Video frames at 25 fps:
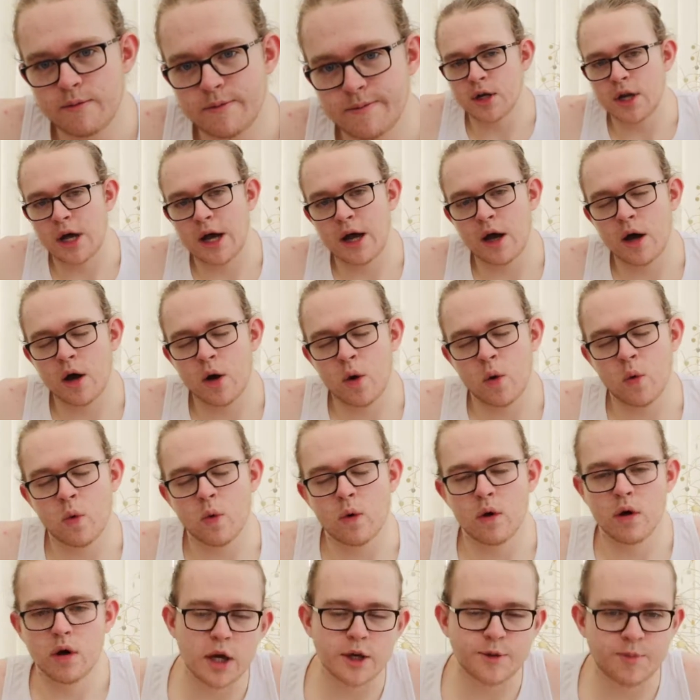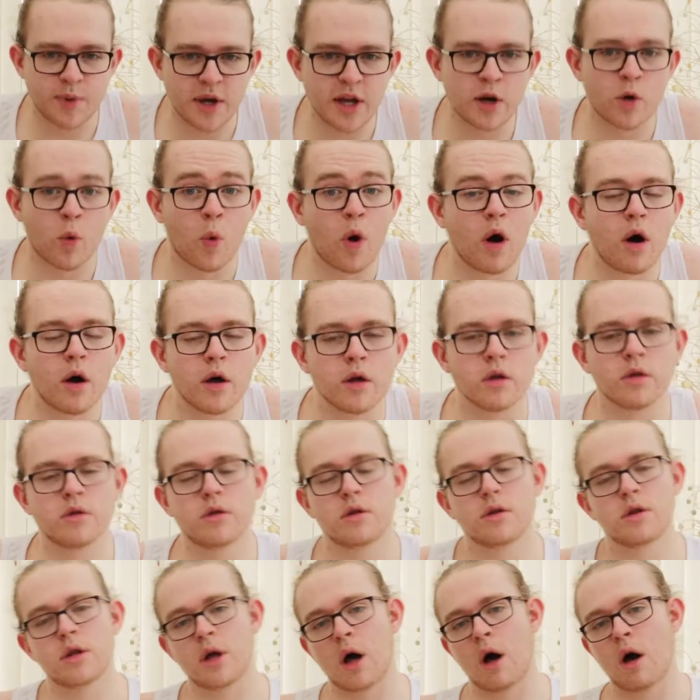Now, it's been a
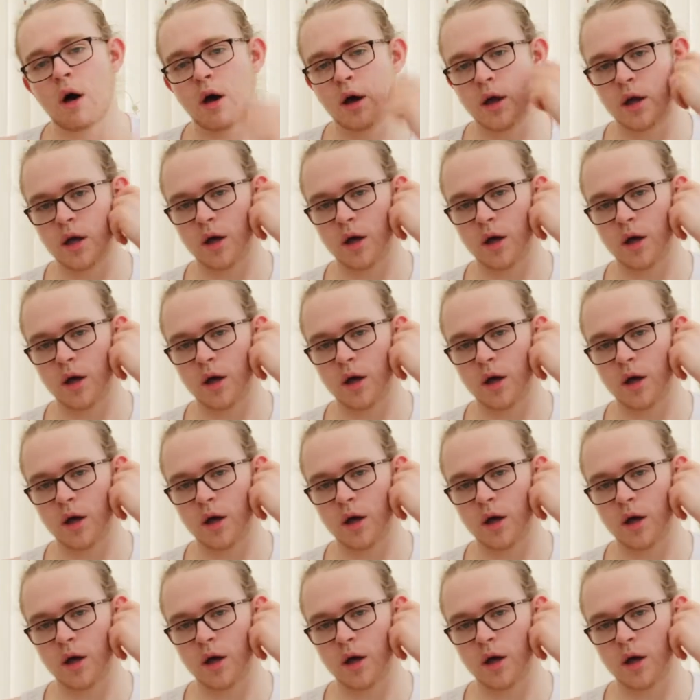while. I